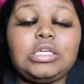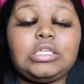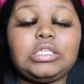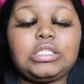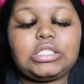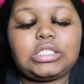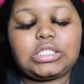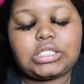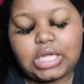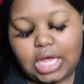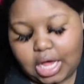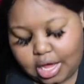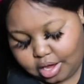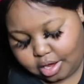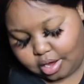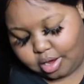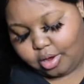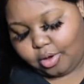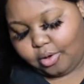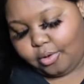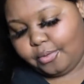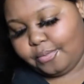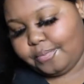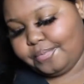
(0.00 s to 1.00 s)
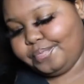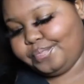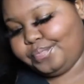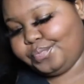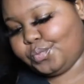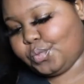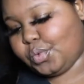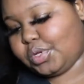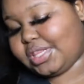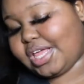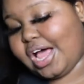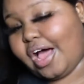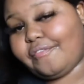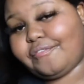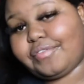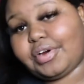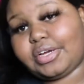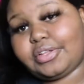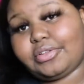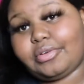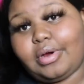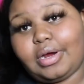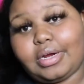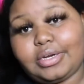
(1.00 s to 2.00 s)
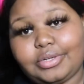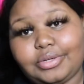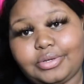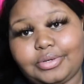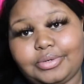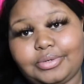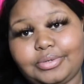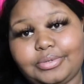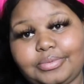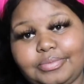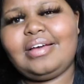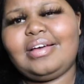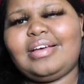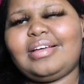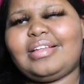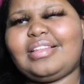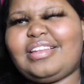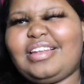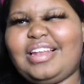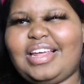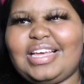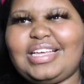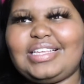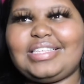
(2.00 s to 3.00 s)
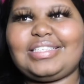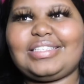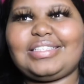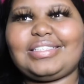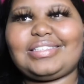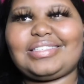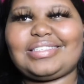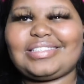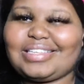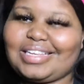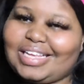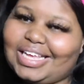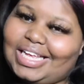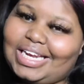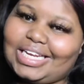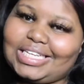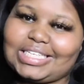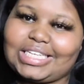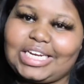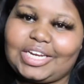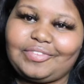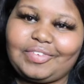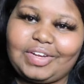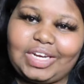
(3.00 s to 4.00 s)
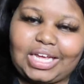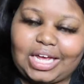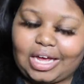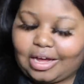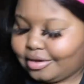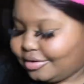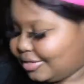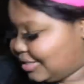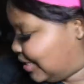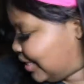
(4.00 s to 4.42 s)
So, without further ado, let's get into the video.